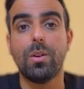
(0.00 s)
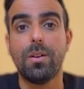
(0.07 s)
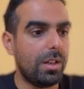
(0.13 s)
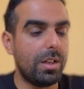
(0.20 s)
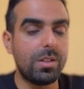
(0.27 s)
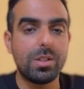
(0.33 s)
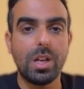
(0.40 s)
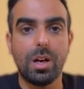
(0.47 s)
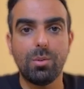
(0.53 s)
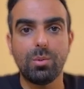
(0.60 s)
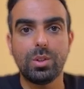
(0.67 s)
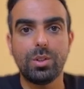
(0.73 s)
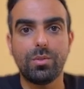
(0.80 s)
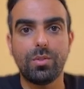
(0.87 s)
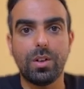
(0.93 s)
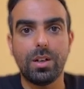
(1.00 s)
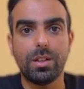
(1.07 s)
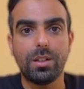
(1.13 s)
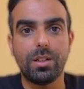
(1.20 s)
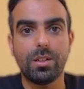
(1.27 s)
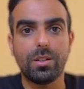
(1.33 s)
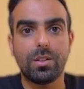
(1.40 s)
Here's how we
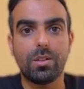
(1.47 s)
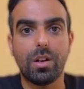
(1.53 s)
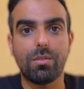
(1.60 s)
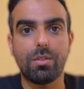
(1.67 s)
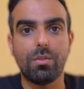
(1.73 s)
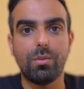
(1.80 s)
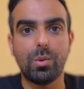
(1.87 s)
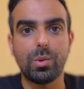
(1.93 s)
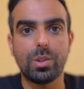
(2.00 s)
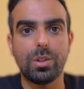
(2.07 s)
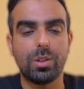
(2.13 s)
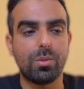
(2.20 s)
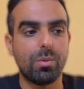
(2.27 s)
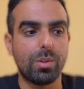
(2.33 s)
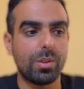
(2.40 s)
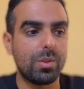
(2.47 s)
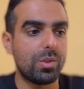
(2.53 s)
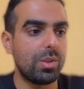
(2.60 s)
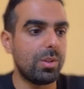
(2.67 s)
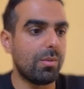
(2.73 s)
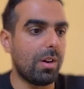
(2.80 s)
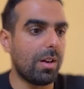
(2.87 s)
define a Graph Convolutional Network in
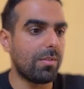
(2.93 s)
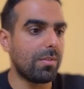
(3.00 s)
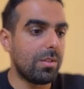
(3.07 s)
Jraph.